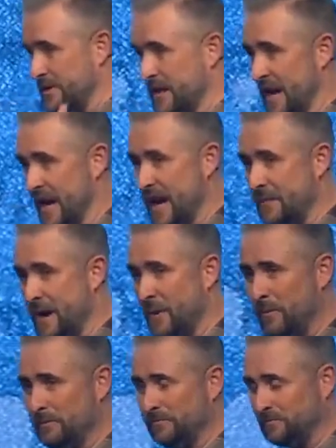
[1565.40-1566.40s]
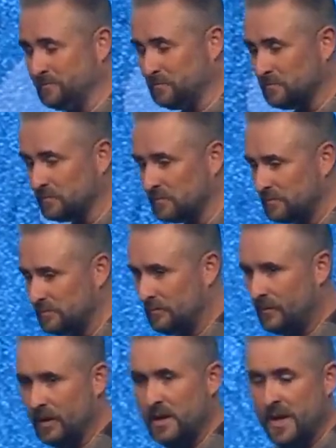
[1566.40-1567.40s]
that came out.
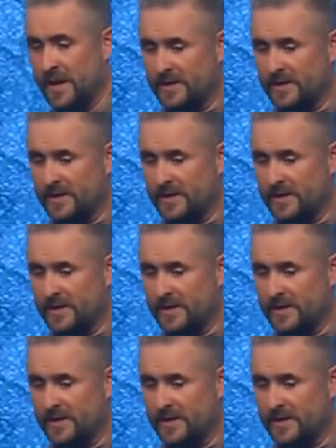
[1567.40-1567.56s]
And